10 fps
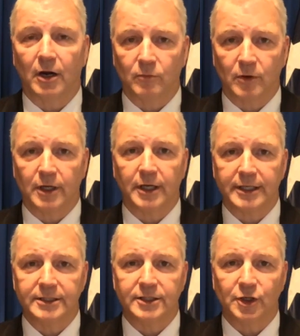We're going to
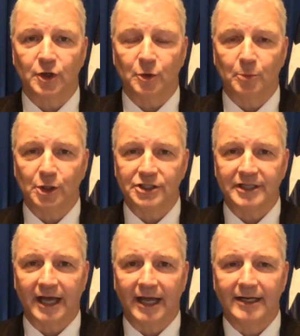continue to push
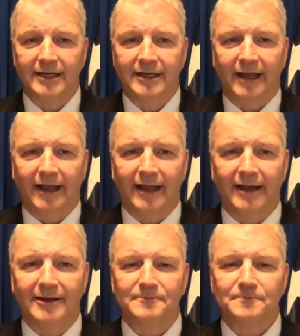that.
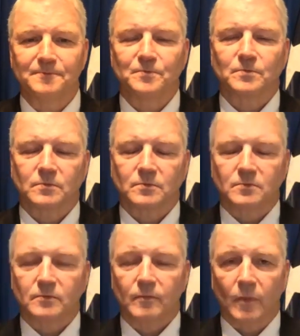And
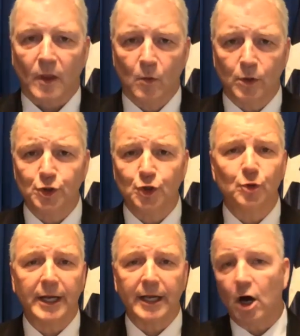we're
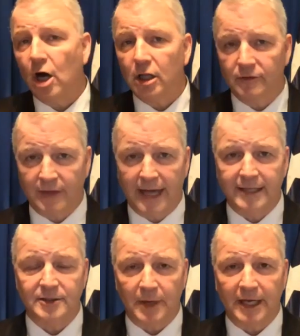doing all of that to
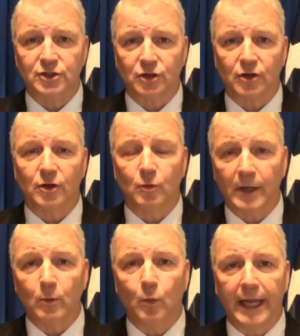make sure that we
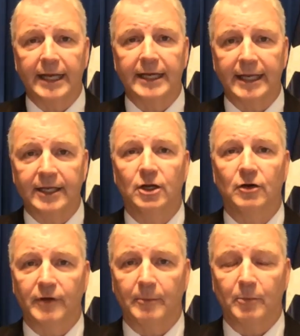win in
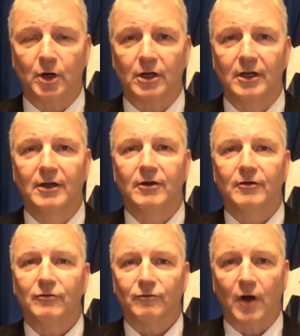November
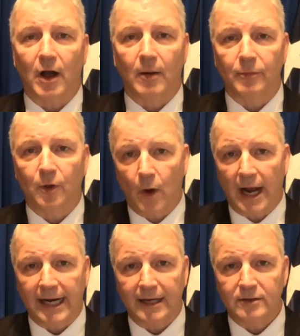from the
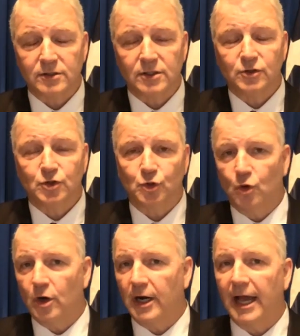White House to
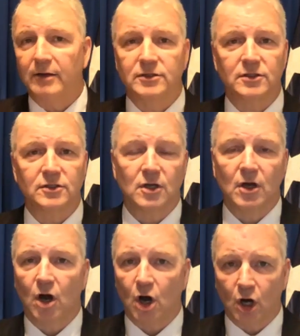courthouses
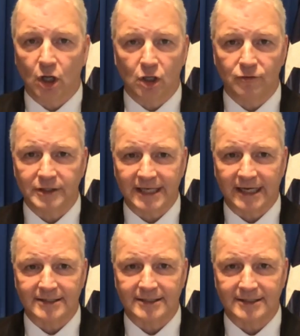all over
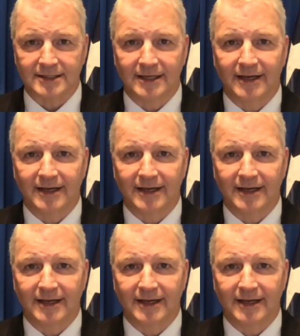Texas.